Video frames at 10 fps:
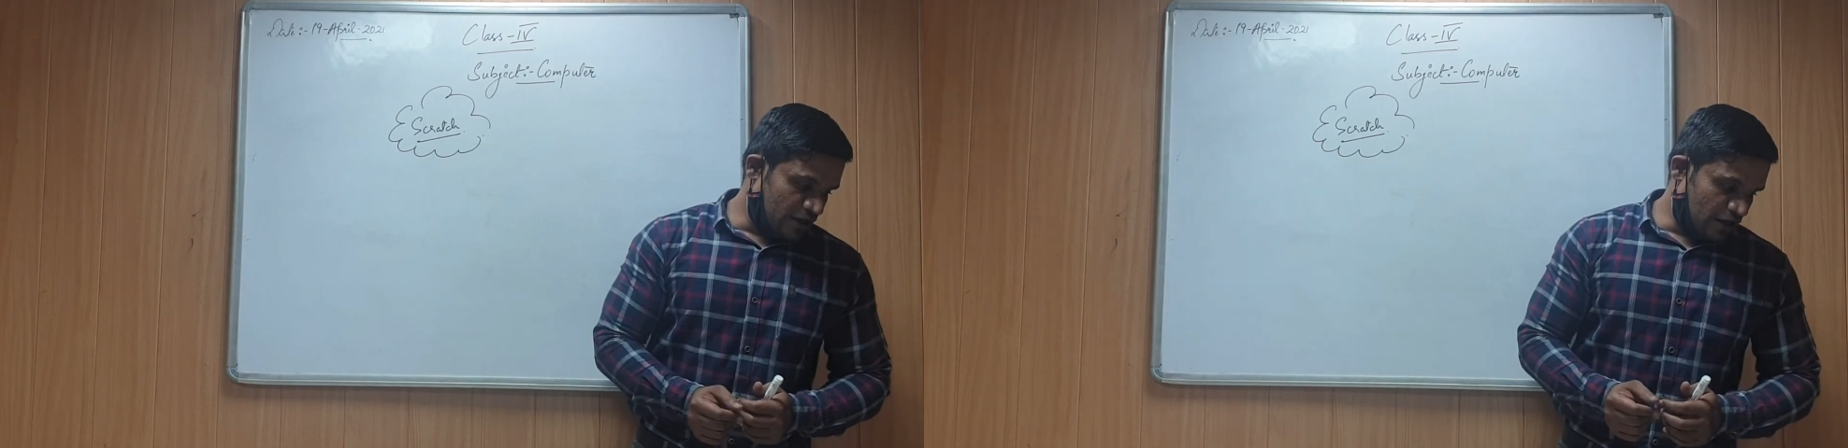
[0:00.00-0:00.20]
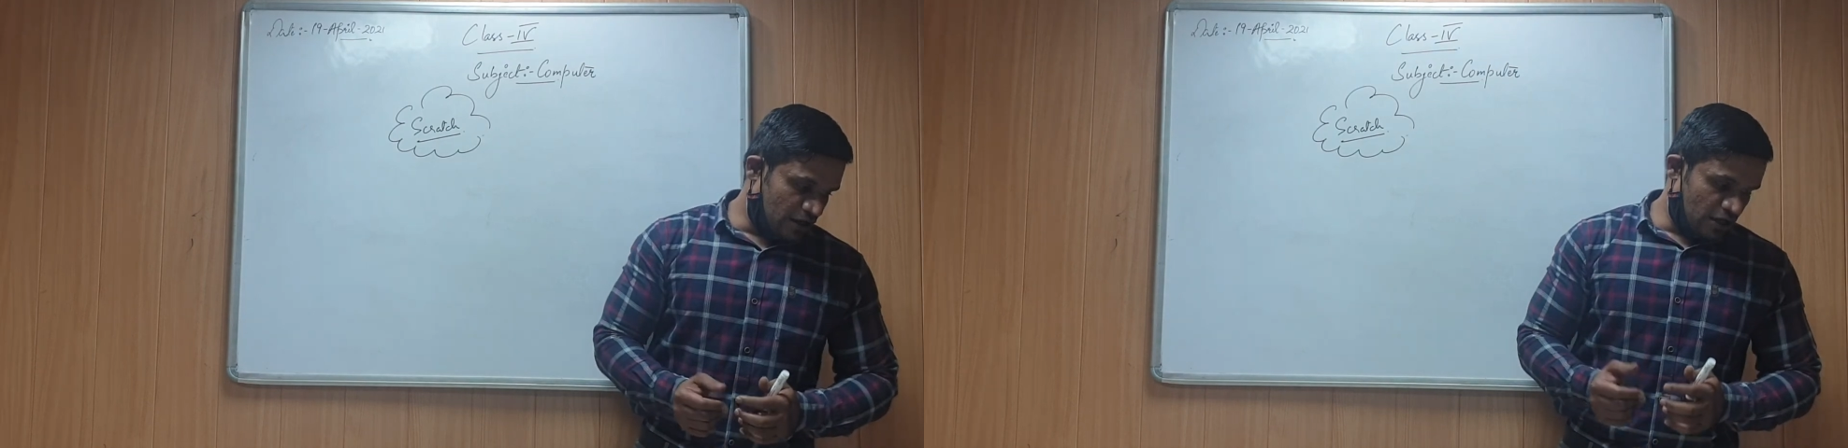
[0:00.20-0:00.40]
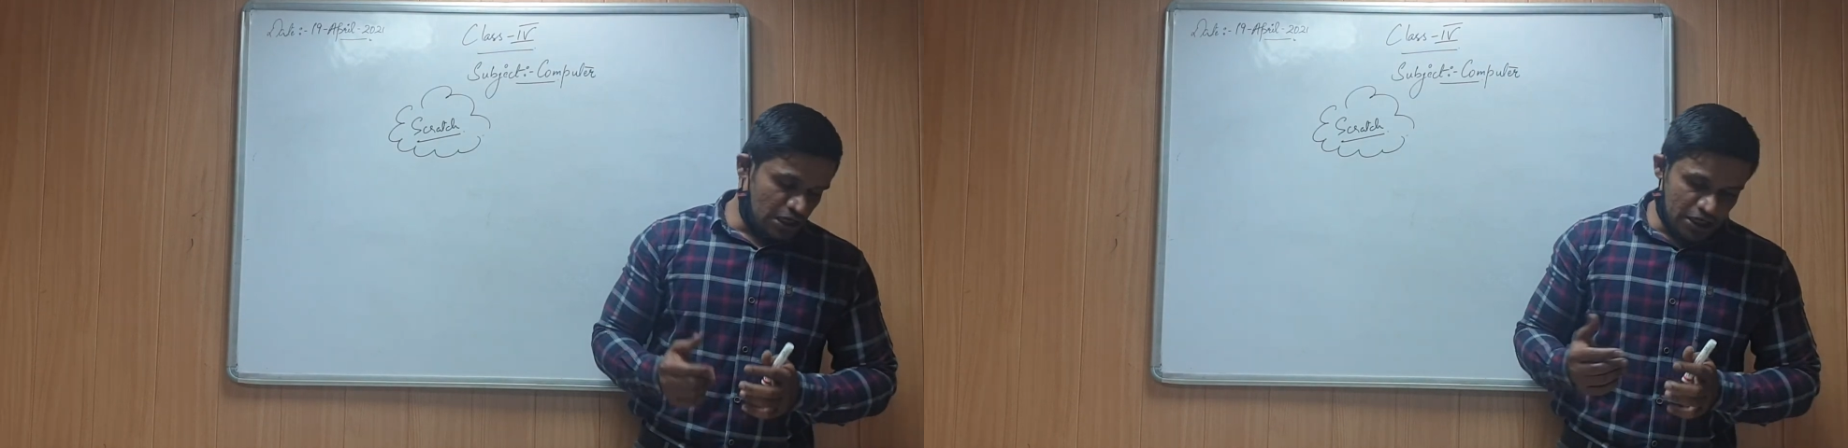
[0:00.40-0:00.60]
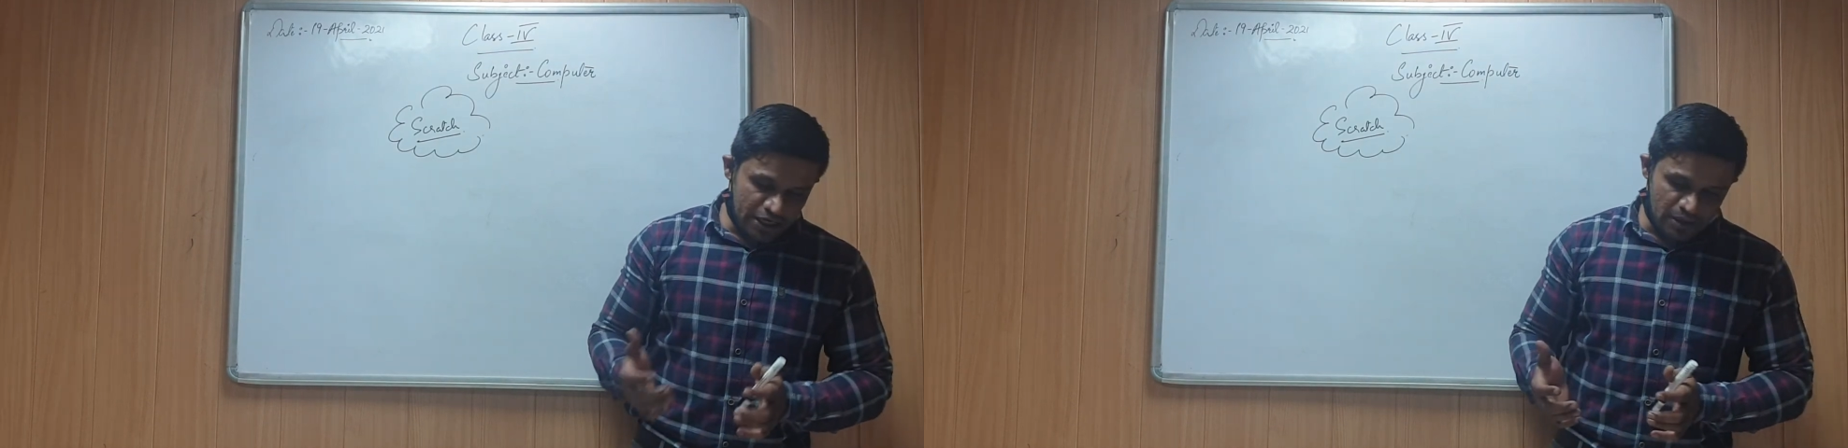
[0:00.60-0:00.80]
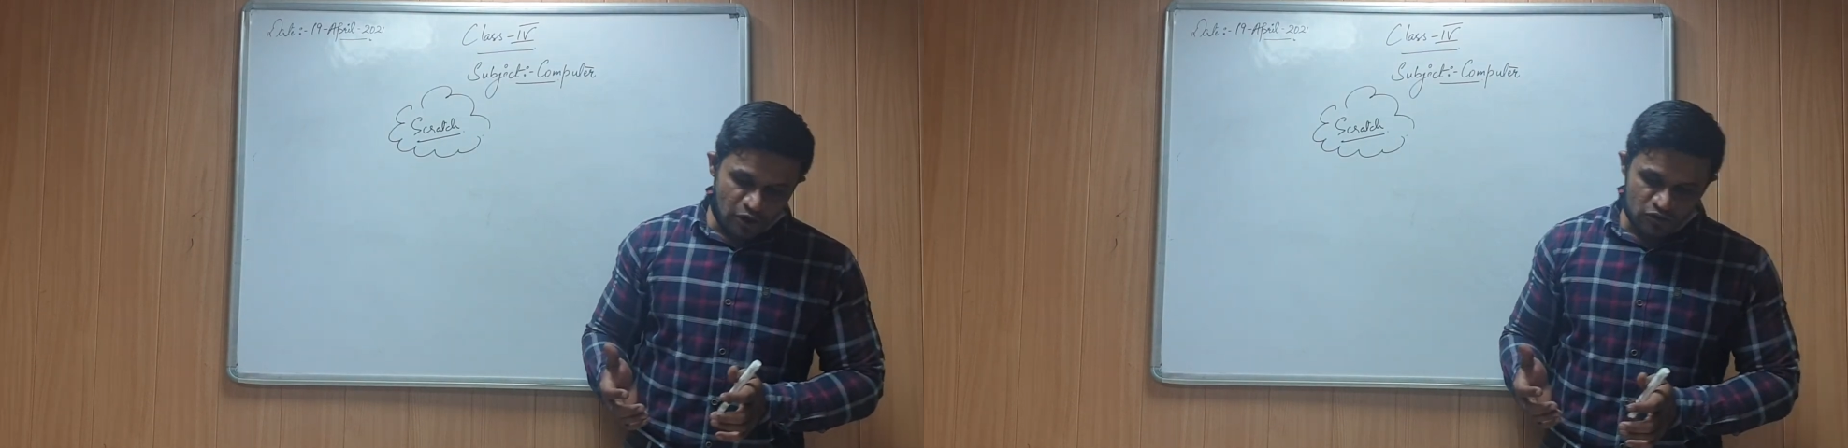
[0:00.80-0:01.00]
learning
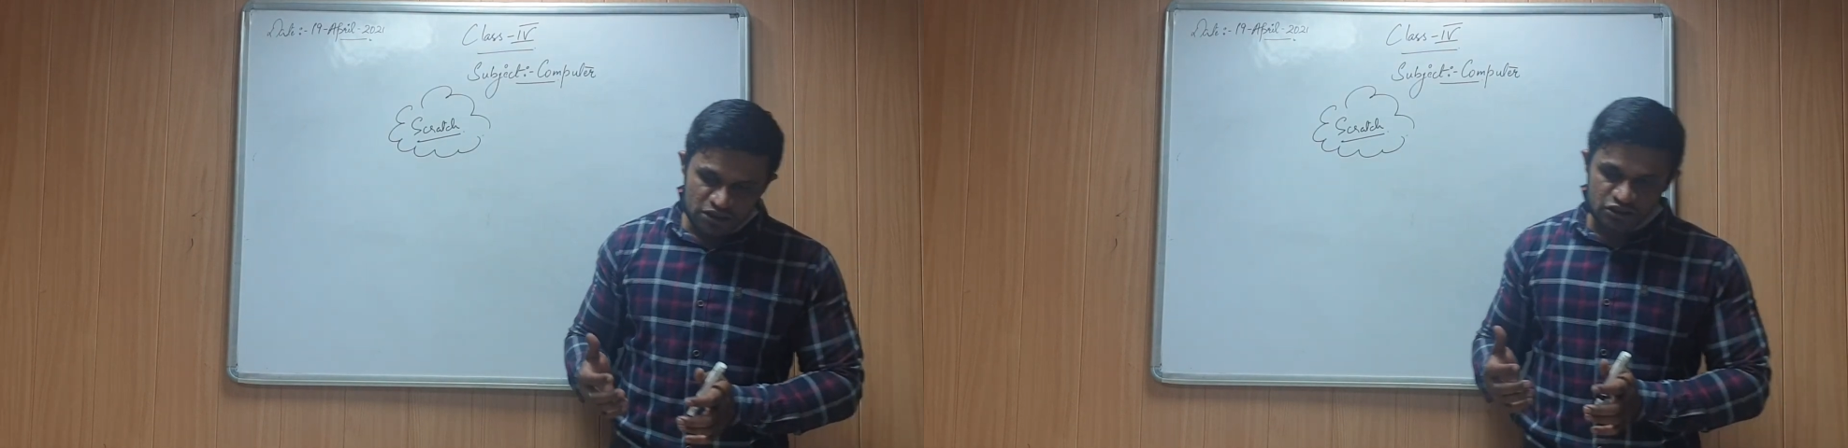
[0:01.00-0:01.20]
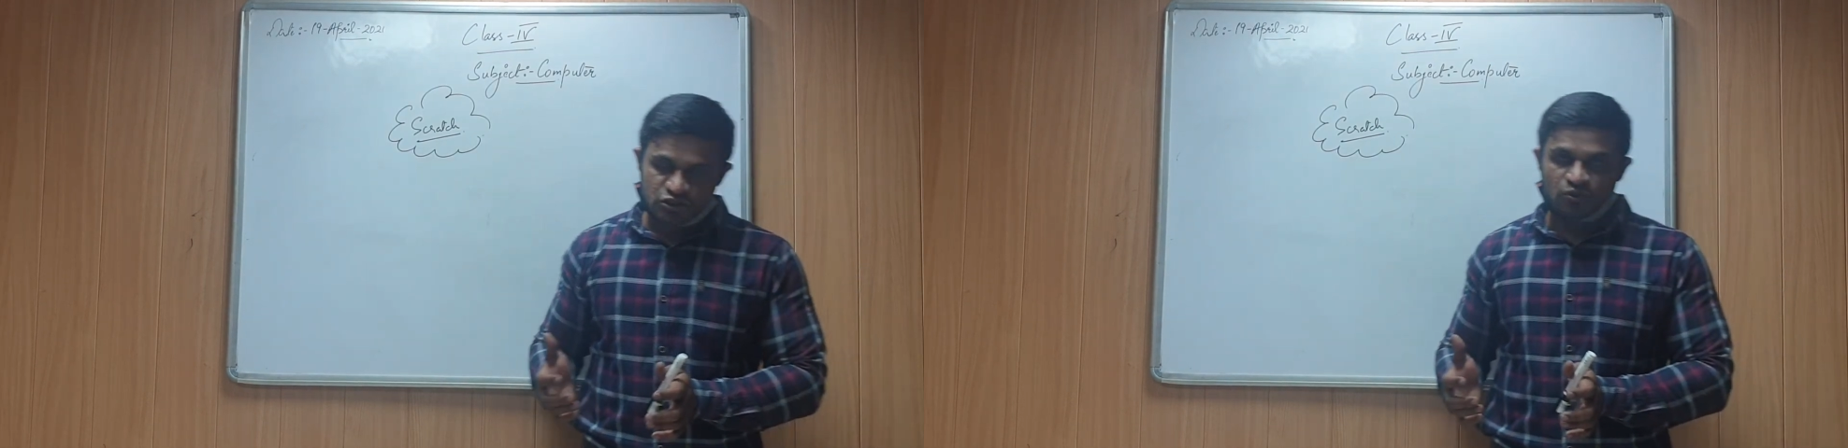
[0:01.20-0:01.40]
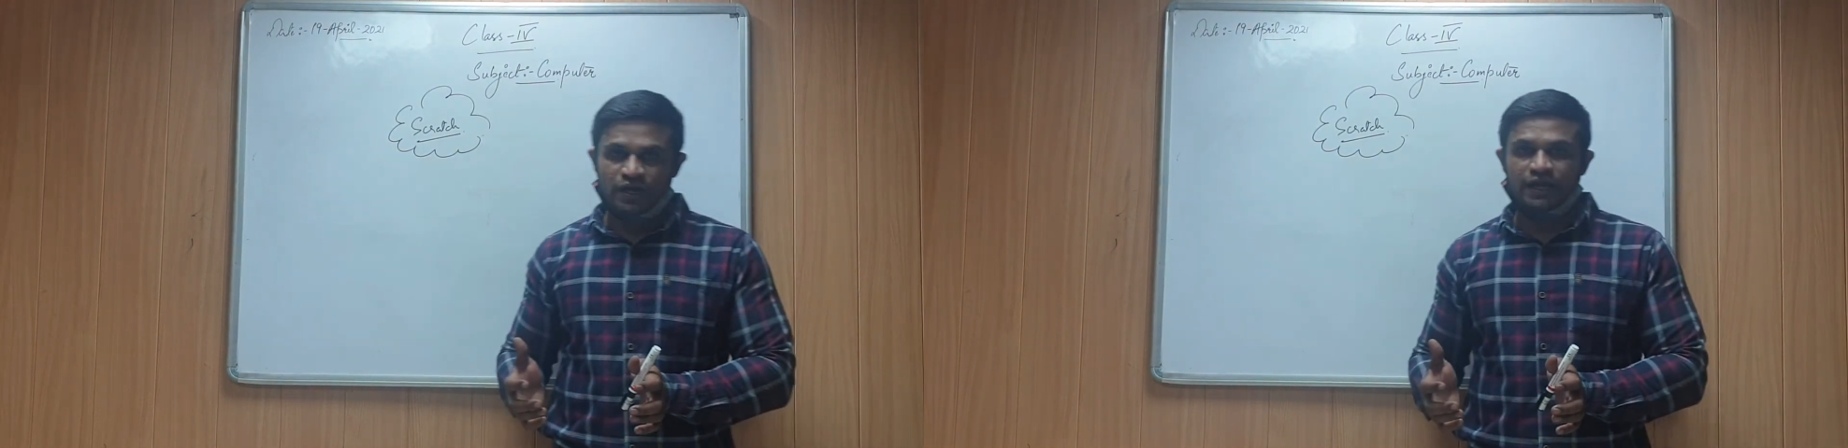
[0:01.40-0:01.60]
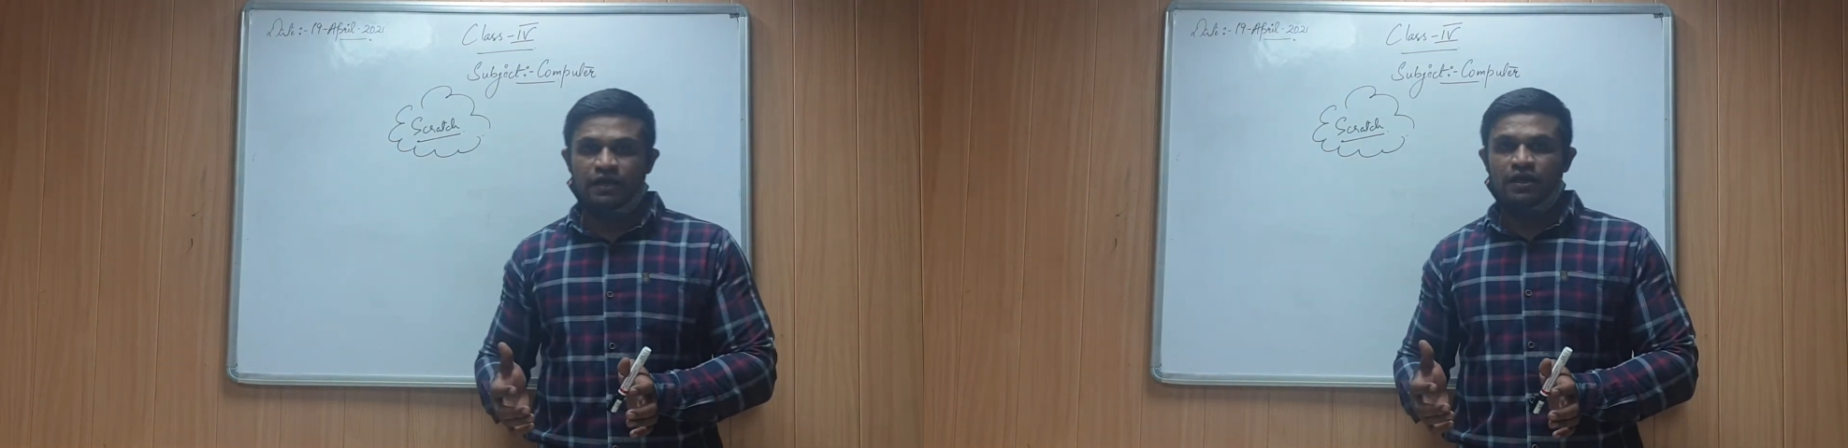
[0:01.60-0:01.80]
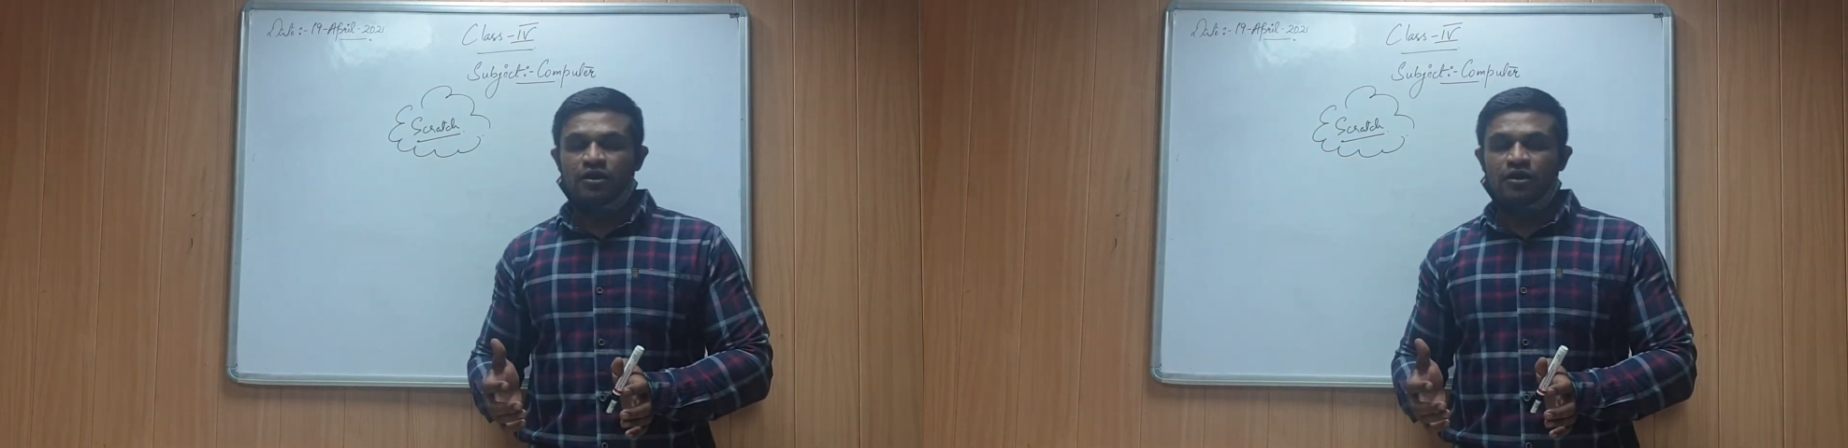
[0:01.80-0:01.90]
about the storing